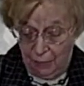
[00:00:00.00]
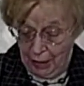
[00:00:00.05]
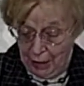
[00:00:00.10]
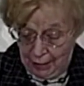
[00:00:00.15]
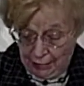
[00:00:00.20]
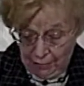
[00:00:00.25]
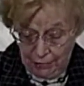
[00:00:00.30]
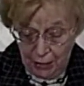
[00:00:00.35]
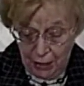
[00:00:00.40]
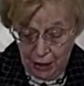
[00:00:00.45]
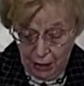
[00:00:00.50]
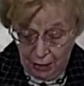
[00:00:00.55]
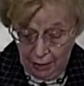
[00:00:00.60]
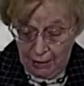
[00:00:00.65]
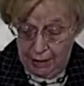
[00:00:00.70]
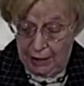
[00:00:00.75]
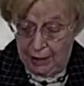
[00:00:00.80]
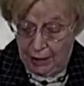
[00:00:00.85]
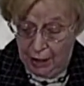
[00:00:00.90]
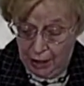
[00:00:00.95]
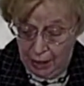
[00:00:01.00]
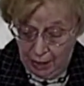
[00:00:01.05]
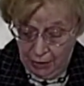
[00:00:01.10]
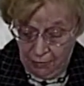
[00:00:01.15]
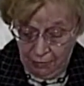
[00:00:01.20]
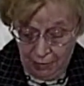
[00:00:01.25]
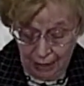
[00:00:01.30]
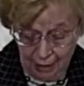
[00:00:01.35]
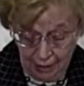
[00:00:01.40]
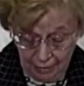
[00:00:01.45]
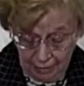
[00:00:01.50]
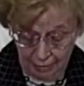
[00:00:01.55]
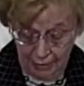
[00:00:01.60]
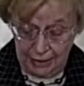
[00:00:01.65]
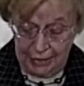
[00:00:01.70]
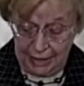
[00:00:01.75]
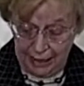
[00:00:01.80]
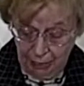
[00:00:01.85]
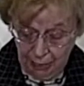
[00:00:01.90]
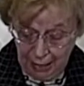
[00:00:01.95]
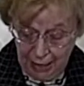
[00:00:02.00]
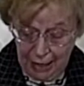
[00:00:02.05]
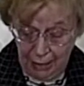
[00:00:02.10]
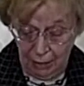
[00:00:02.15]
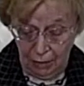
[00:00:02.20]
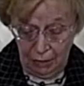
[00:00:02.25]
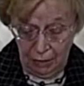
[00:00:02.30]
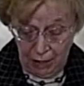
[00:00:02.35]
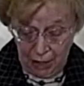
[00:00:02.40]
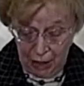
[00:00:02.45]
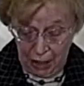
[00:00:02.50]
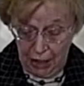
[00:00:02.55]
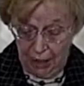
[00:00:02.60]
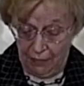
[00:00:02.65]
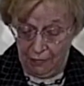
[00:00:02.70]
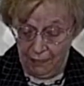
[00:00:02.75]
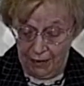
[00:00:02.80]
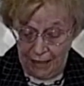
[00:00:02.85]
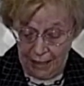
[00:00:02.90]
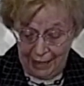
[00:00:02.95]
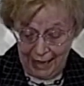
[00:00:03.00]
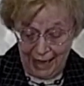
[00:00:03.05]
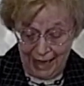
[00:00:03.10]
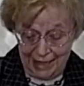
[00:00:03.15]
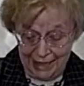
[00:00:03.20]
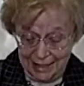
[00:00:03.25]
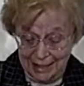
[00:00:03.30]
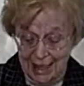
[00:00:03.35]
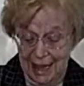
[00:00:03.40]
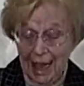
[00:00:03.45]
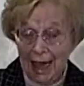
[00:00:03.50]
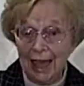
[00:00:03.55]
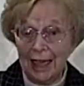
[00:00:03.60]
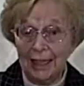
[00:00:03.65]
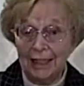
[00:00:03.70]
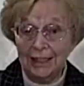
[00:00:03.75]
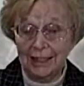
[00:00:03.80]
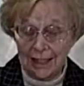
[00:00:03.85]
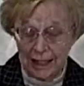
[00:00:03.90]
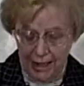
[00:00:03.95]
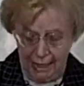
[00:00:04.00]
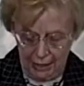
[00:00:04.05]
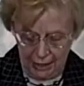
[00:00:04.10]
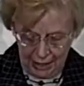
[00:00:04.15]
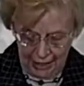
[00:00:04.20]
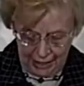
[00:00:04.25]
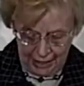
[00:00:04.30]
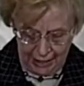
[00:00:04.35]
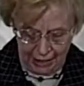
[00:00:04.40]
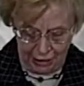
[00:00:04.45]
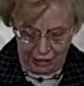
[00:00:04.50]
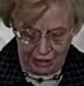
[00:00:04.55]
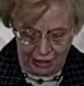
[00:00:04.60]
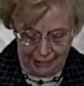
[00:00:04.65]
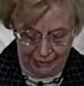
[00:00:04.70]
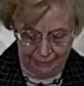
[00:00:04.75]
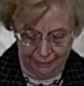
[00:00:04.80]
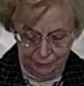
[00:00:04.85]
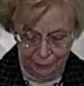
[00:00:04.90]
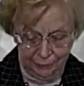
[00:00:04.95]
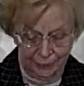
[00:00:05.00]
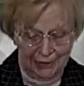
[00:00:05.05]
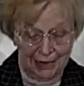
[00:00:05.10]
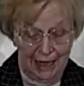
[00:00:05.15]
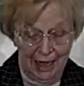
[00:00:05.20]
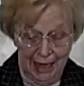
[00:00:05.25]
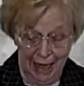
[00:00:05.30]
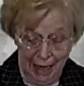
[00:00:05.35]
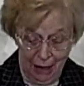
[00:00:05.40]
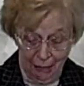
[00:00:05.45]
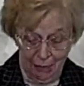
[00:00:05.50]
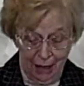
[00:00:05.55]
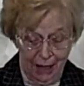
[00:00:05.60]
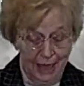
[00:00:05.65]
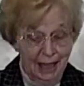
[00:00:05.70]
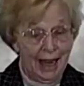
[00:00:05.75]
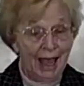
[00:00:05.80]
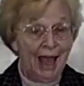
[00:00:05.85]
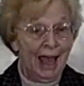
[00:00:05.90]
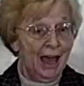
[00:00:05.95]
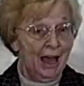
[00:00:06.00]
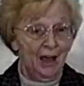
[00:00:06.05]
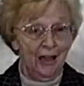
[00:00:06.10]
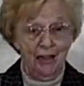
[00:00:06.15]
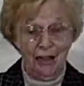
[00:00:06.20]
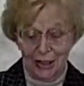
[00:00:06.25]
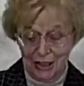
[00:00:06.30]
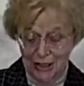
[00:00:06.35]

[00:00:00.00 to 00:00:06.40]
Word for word: of hear, smell, hearing, and taste and touch. But now the